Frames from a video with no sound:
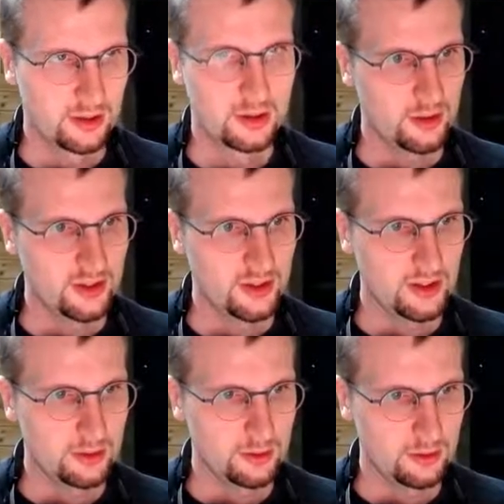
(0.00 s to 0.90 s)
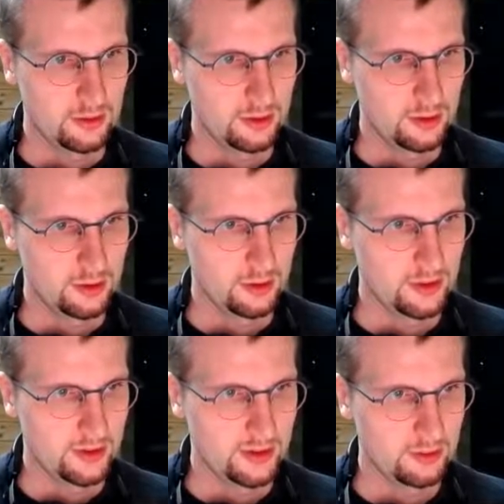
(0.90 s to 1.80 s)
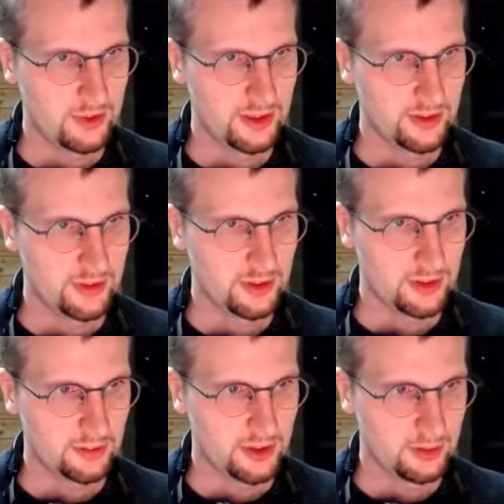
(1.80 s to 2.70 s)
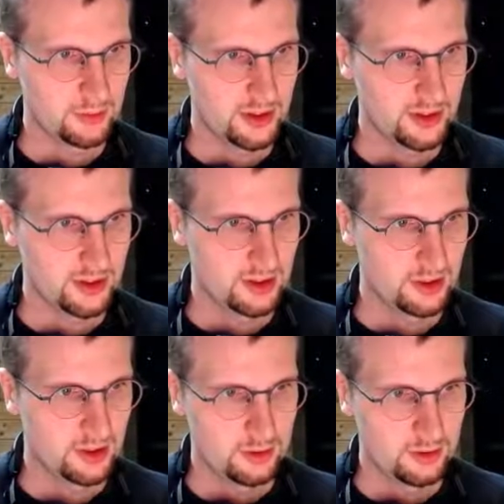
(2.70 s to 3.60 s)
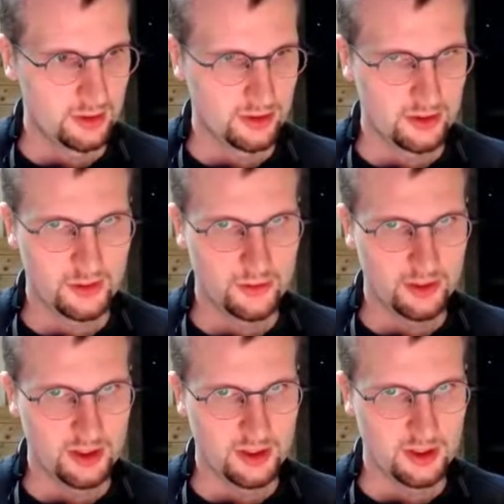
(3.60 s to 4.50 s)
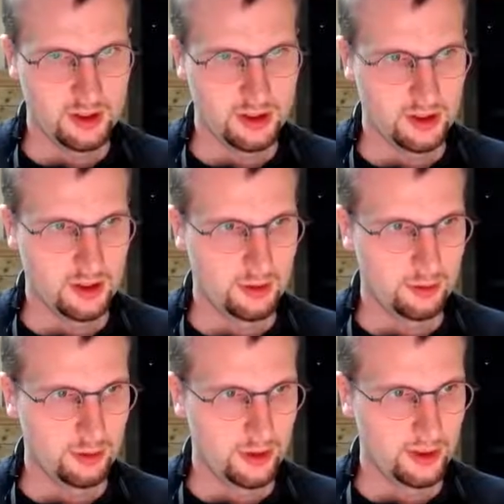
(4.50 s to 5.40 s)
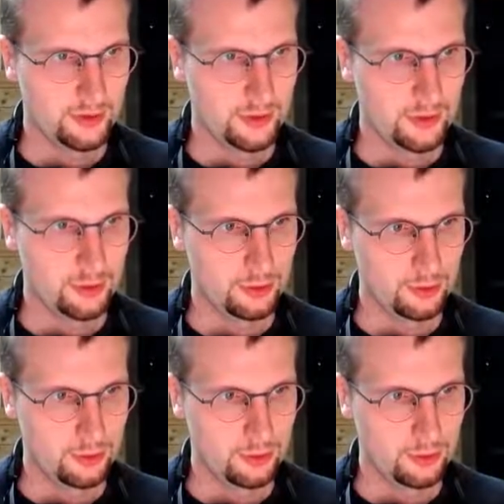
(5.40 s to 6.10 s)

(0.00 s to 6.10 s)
Is it though? Oh, there is a place tree or something. What is it? Oh, there's 3. We only have 2.